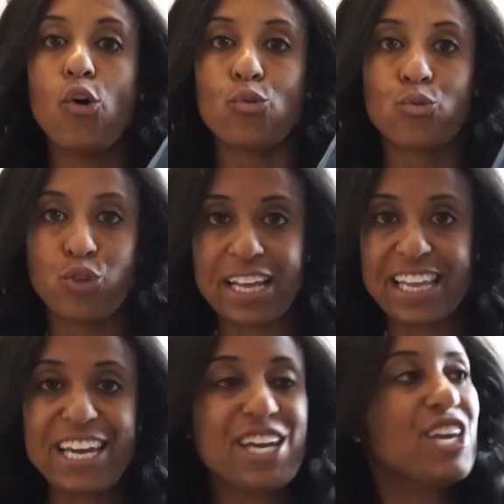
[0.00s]

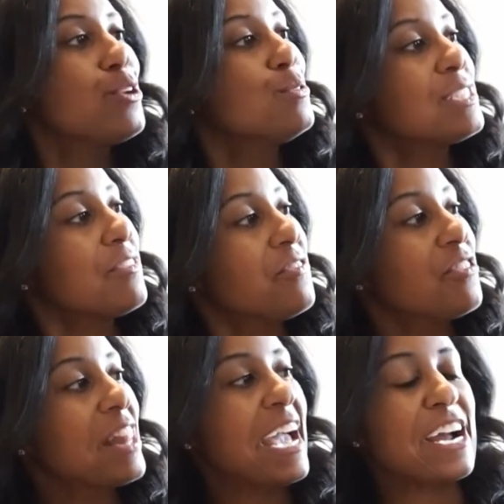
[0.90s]
really cute
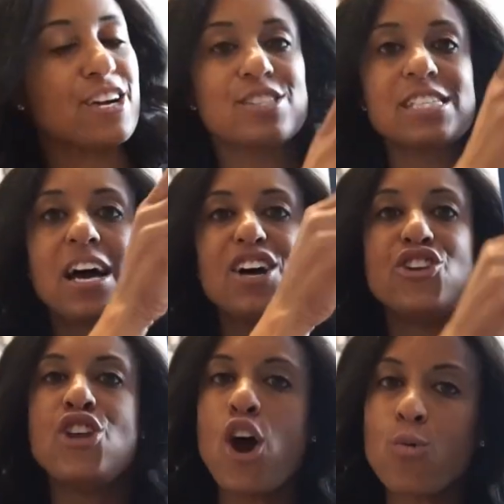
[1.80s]
flares.
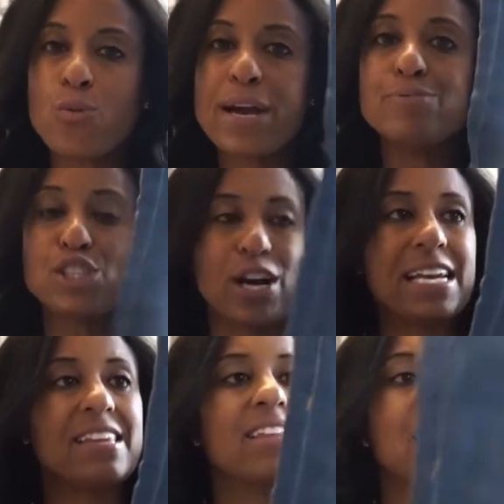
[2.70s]
No rips or
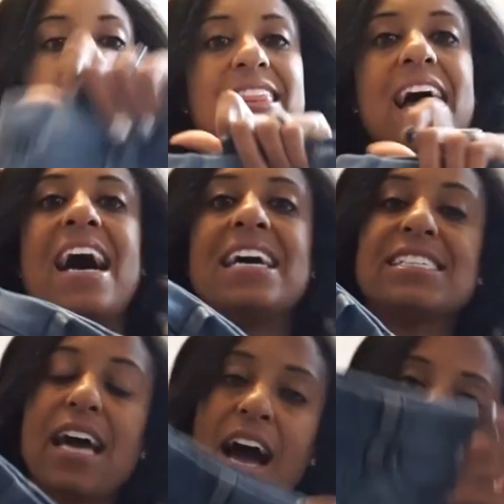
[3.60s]
anything like that,